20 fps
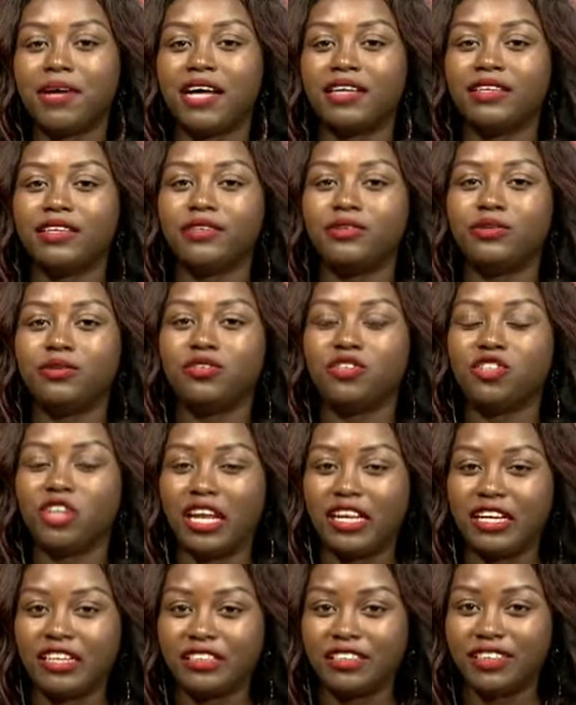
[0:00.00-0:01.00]
and a huge
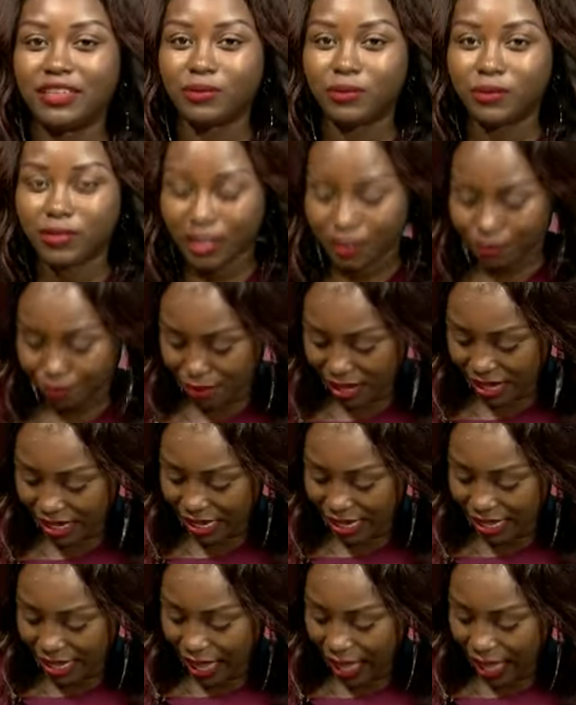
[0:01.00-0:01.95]
challenge that will come back